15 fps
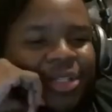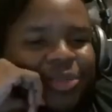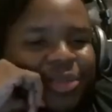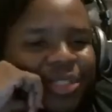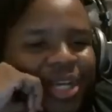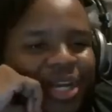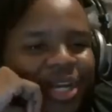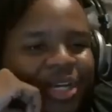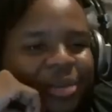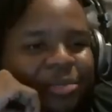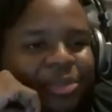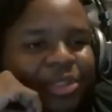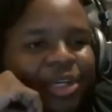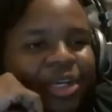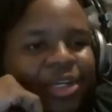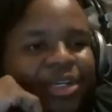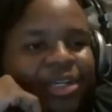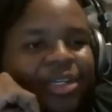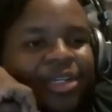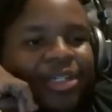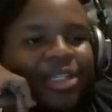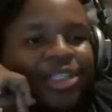was not like a
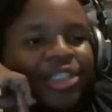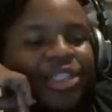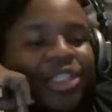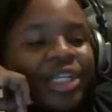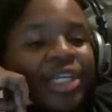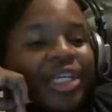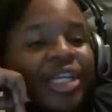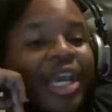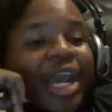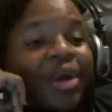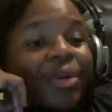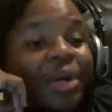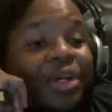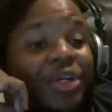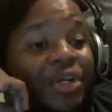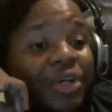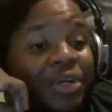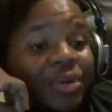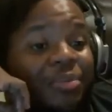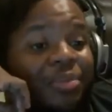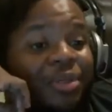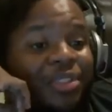a shitty
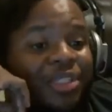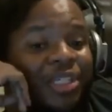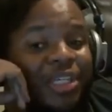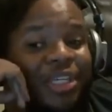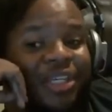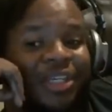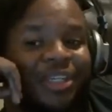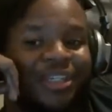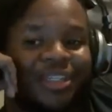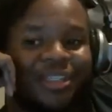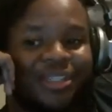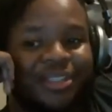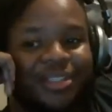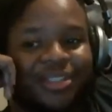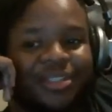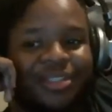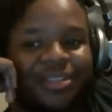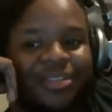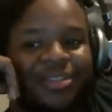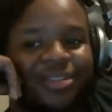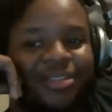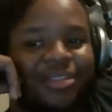character per se.
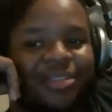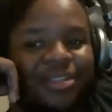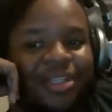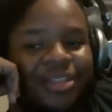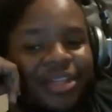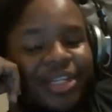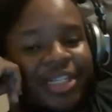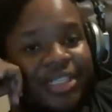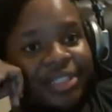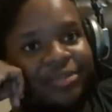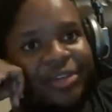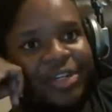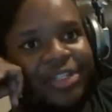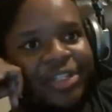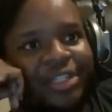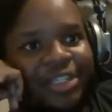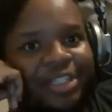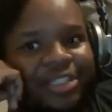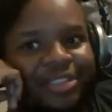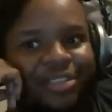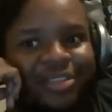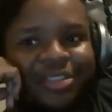In the Disney version, at
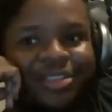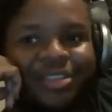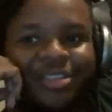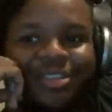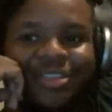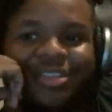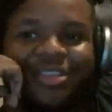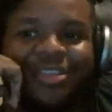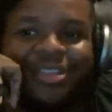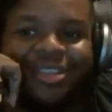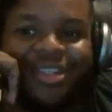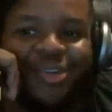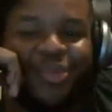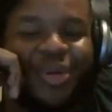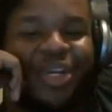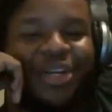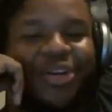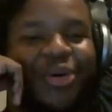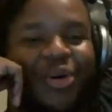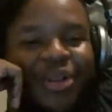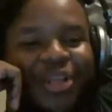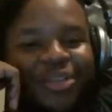least. If we
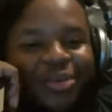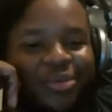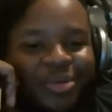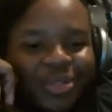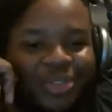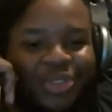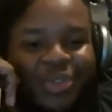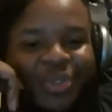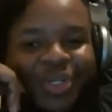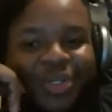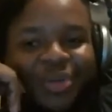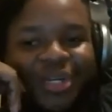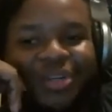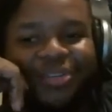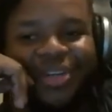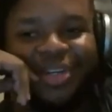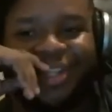ignore like the real story or whatever,